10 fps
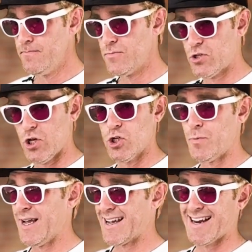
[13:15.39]
Excuse
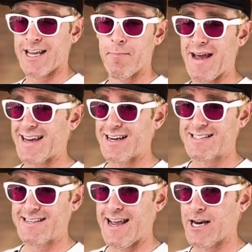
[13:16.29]
me. I got to get back into
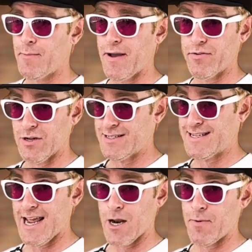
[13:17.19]
stand up. I haven't done
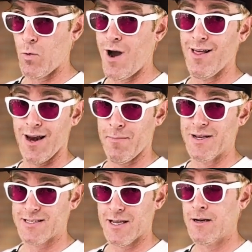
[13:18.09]
stand up in a while, and I
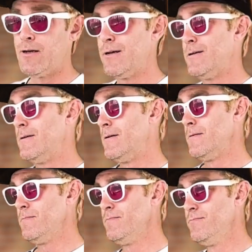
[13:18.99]
miss it.
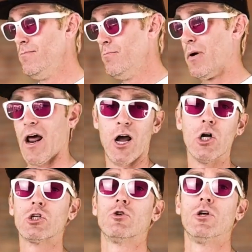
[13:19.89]
But I
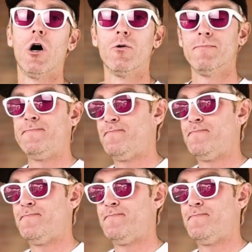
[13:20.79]
also don't.